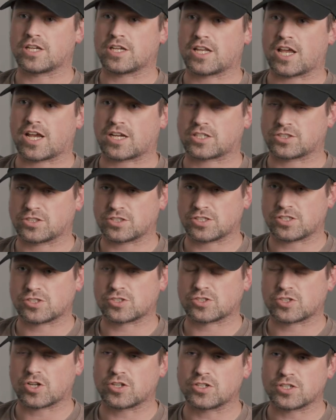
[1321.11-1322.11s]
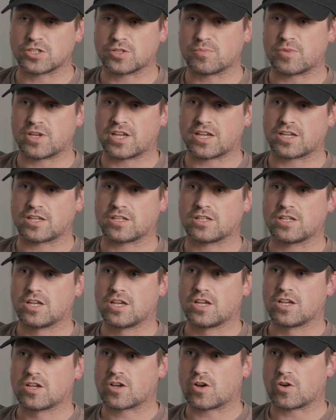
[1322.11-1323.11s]
and actually started a band
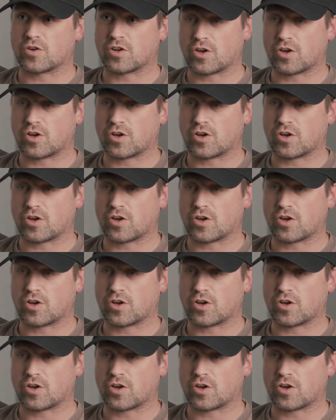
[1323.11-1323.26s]
called